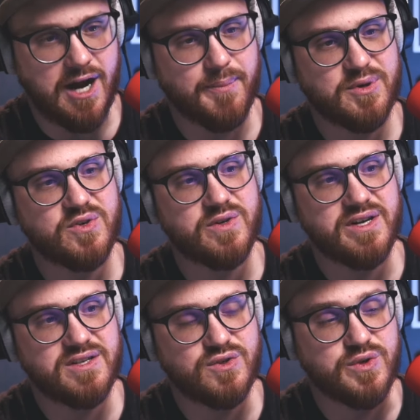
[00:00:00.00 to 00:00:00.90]

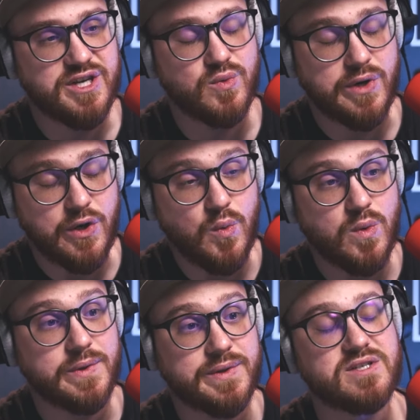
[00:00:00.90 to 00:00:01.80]
opportunities to get real
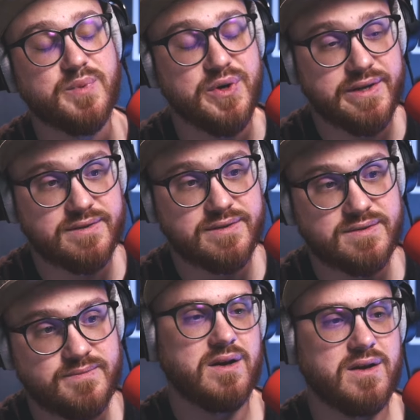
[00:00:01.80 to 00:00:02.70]
world experience.